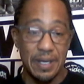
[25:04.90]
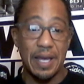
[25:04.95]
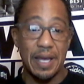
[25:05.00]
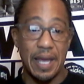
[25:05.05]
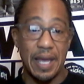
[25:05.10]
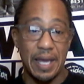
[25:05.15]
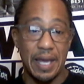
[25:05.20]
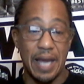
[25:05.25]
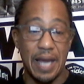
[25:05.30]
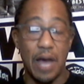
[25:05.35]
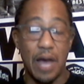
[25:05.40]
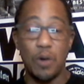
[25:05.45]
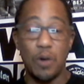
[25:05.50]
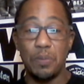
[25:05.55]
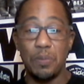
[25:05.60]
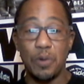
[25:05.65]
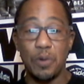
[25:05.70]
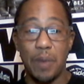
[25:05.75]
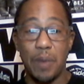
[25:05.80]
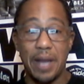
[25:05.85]
And I
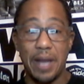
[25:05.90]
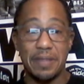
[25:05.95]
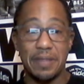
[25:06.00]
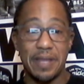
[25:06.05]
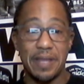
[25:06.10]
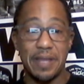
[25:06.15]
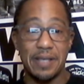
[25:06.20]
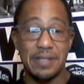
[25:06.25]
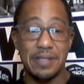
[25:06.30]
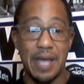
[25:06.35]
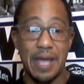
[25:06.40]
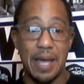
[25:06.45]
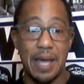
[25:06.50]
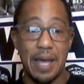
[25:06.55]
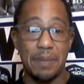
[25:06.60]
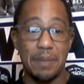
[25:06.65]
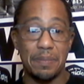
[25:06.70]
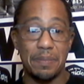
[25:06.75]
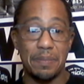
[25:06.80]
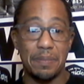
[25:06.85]
hope nobody thinks
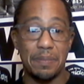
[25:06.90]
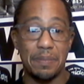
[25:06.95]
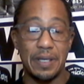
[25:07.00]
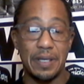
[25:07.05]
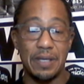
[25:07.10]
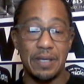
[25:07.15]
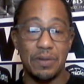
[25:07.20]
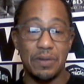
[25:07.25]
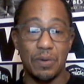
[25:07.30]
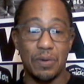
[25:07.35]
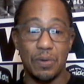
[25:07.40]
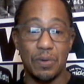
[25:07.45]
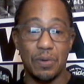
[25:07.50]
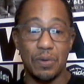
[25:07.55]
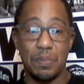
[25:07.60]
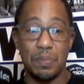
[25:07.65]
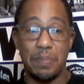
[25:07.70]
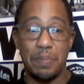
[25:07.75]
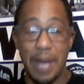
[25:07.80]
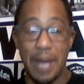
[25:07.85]
I'm either
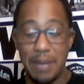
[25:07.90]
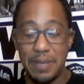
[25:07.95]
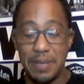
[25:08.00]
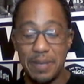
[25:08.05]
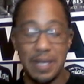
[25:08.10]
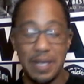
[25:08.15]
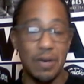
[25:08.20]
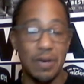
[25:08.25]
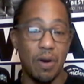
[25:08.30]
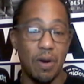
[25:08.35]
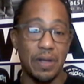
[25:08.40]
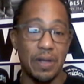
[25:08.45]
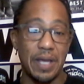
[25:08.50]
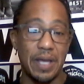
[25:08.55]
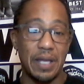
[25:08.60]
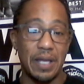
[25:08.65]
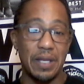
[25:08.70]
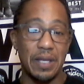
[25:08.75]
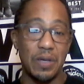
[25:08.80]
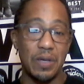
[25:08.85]
babying R.
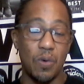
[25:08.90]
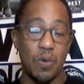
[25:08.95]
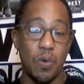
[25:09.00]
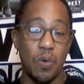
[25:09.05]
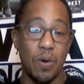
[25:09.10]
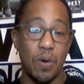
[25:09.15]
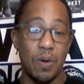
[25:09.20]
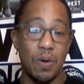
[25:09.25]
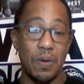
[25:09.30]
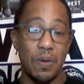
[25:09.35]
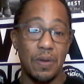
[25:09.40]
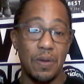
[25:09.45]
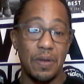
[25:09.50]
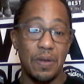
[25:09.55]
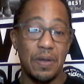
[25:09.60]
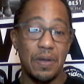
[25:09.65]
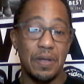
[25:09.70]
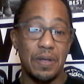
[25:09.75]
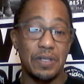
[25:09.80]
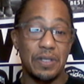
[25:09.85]
Kelly or
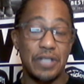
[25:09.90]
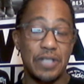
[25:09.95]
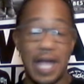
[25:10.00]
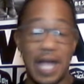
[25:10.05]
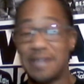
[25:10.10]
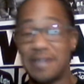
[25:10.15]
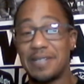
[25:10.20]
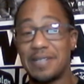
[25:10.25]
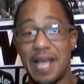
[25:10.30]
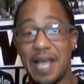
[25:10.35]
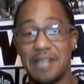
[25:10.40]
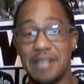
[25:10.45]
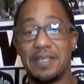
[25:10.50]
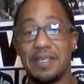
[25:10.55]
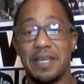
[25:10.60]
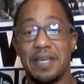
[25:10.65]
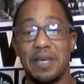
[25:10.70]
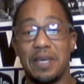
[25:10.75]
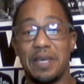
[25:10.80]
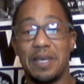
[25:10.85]

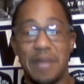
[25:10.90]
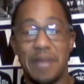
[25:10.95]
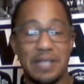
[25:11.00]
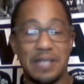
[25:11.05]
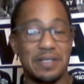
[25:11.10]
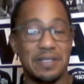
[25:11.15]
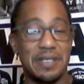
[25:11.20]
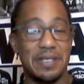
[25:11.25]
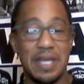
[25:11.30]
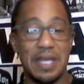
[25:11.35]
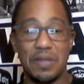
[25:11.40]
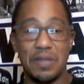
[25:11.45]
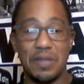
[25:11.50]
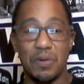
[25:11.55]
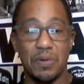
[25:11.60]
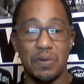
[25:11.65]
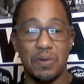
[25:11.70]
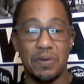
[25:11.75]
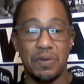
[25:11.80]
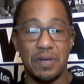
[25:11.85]
chastising him. That's
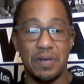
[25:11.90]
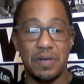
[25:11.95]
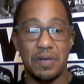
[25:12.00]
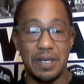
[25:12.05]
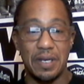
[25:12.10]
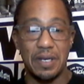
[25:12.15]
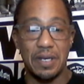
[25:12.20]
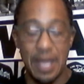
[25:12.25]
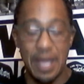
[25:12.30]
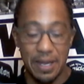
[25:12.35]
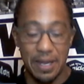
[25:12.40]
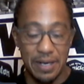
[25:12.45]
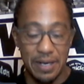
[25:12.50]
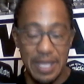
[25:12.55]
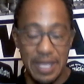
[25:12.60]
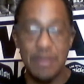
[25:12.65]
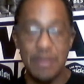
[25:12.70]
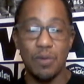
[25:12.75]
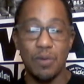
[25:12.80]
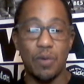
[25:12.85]
neither
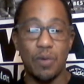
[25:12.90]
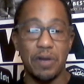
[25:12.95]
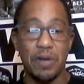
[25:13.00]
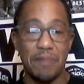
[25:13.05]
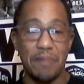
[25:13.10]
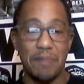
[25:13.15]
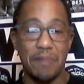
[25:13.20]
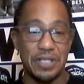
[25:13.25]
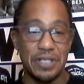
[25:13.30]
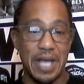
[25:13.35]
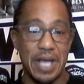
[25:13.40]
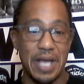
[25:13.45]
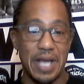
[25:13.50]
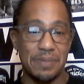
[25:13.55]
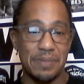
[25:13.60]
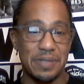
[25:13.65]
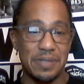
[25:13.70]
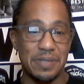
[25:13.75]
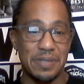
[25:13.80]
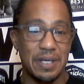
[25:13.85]
one of my
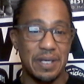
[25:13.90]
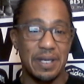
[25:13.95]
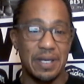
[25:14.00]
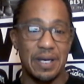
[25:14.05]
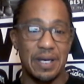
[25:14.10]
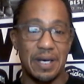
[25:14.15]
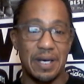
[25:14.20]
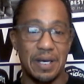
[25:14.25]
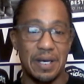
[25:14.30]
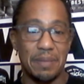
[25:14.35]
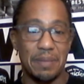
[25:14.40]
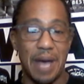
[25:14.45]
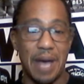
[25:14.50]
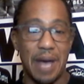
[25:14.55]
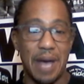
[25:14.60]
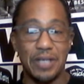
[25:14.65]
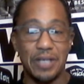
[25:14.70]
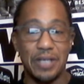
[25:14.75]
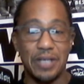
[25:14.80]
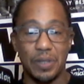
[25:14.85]
jobs. I
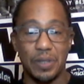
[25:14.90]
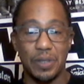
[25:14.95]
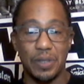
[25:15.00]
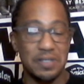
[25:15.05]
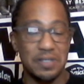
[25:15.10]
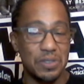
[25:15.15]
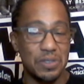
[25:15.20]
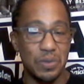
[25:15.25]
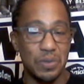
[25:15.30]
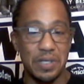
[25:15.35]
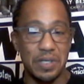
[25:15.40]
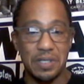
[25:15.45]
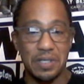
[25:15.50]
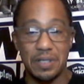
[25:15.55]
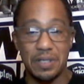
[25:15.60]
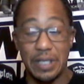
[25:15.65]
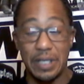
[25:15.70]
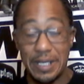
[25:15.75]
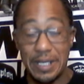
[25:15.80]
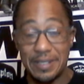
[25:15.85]
enjoy
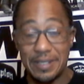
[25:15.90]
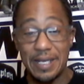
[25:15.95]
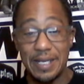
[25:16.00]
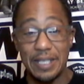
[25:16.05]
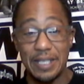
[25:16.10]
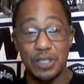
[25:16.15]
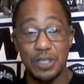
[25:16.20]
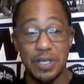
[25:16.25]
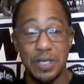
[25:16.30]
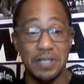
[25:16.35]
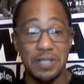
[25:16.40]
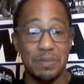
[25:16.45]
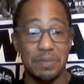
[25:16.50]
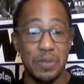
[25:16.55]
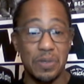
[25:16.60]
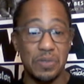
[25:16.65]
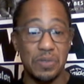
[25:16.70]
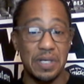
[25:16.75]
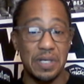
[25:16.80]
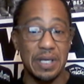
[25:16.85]
listening to his
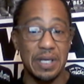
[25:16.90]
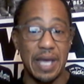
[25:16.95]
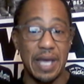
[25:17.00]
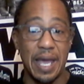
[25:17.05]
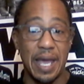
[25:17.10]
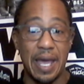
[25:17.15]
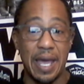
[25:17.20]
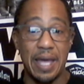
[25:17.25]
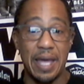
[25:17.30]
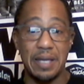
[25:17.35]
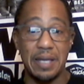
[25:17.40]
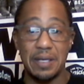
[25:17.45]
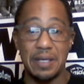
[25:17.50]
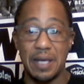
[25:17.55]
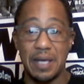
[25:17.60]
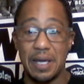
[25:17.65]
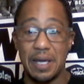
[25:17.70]
music, and